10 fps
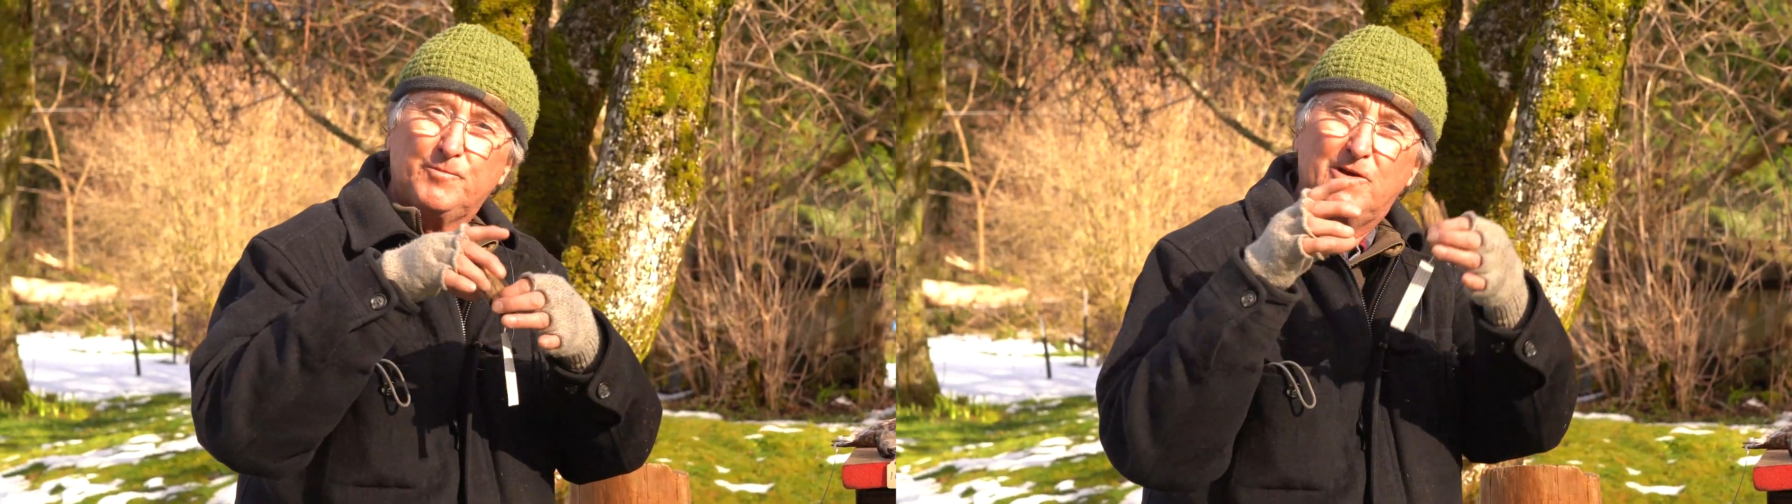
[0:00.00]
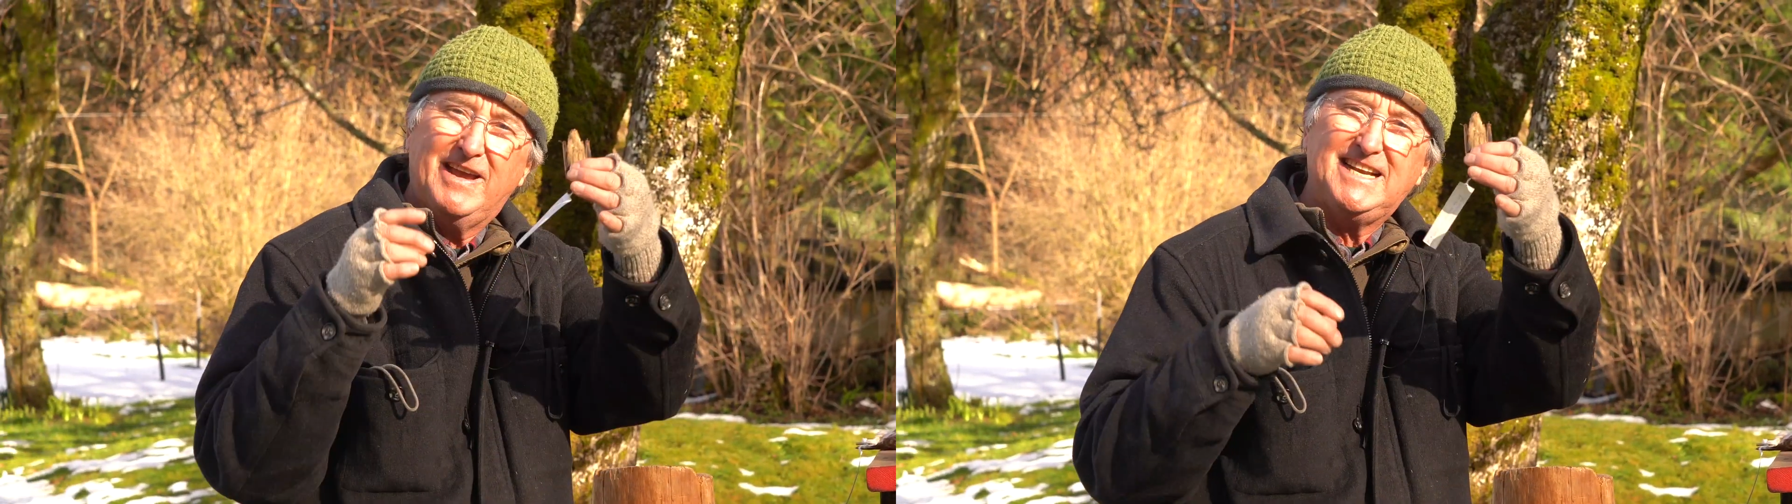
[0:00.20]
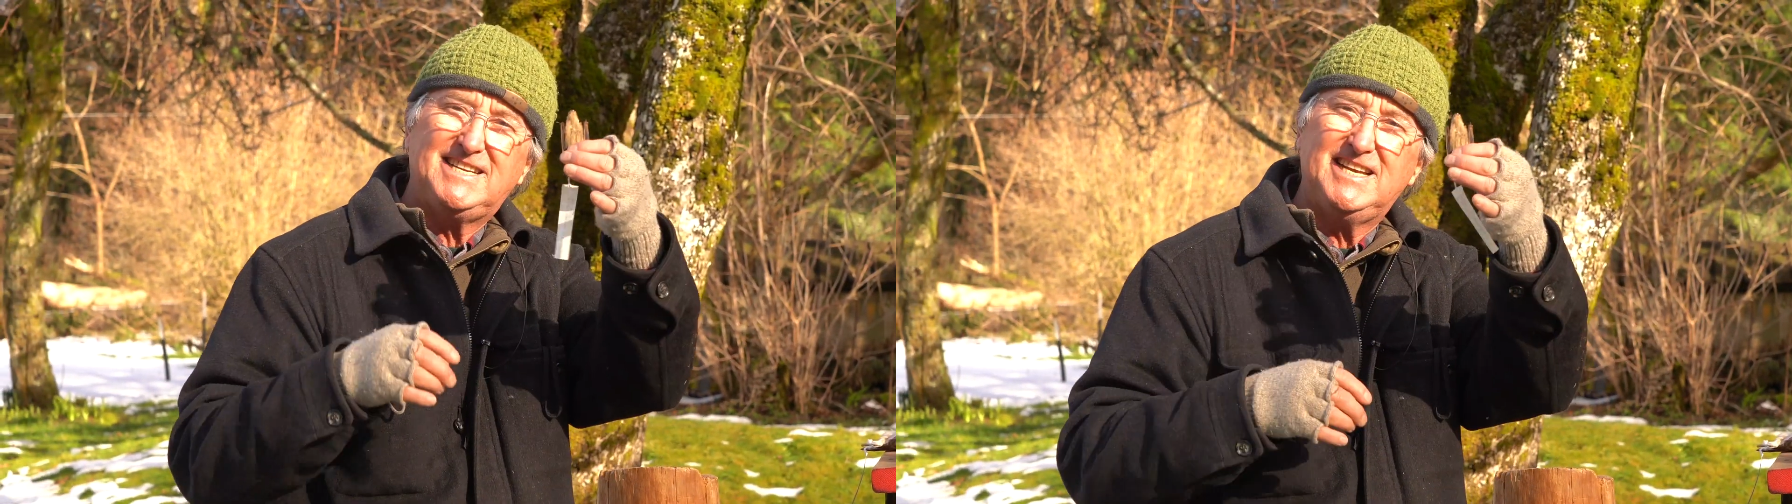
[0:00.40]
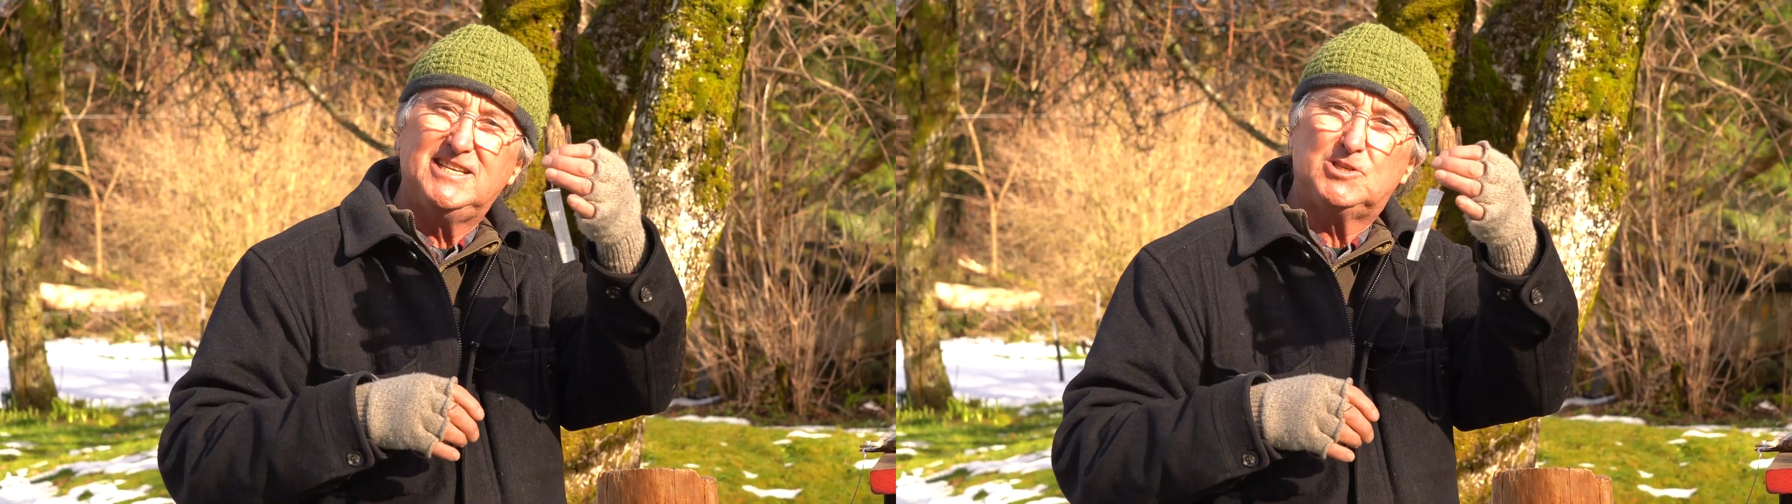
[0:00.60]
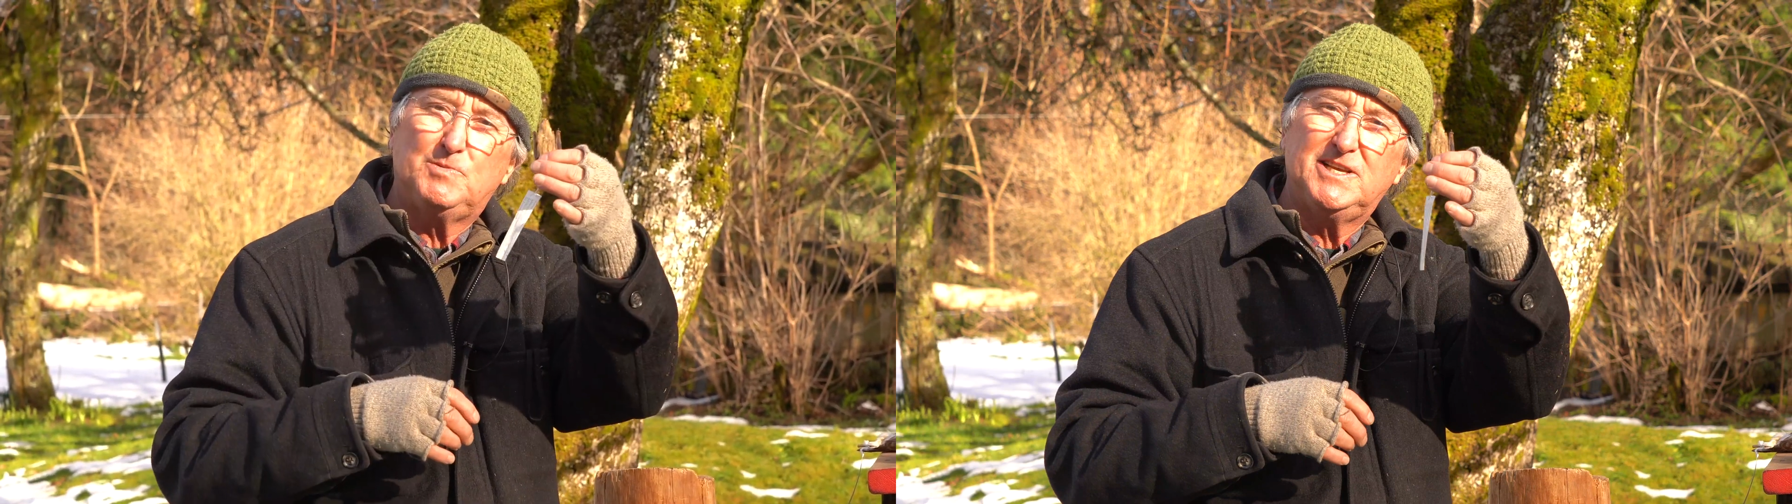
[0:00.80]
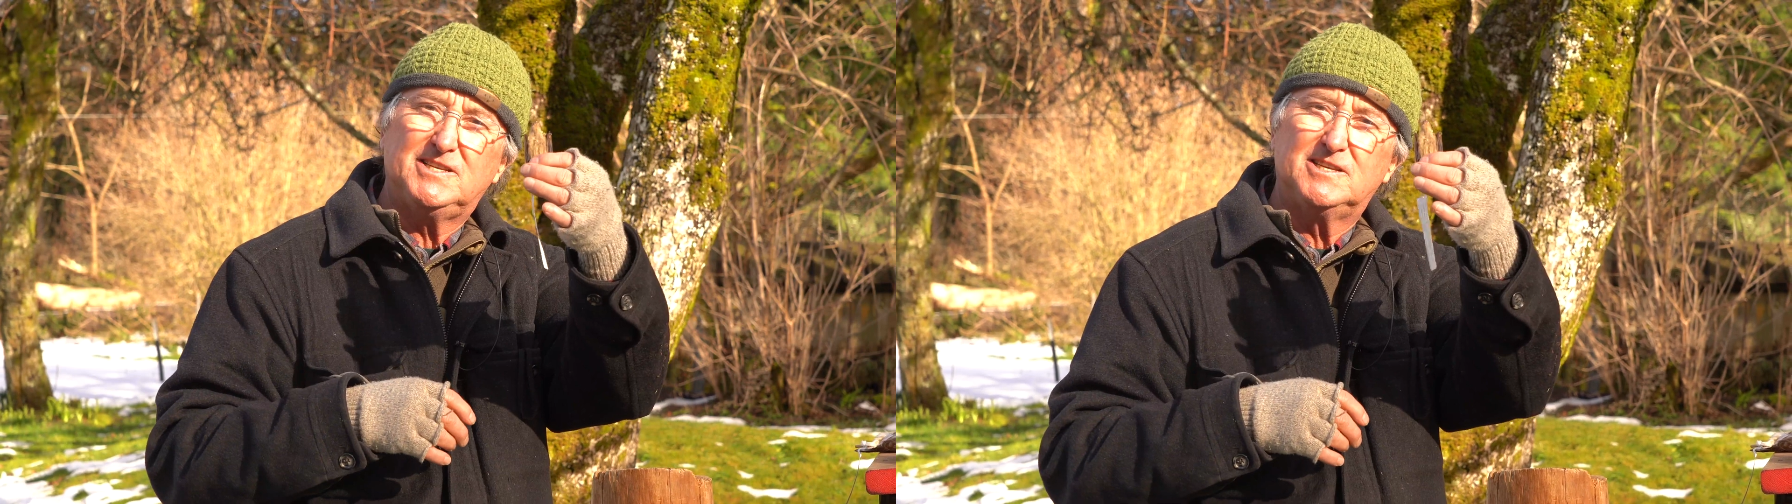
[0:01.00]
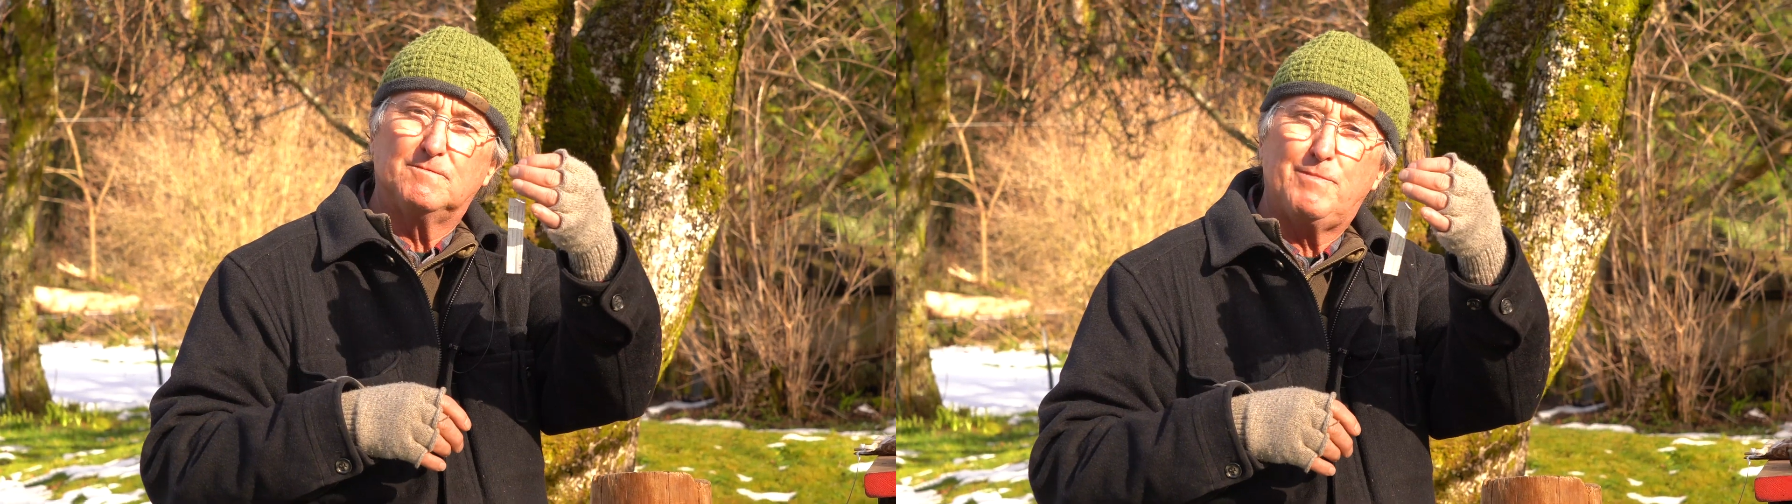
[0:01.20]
We have 18 species of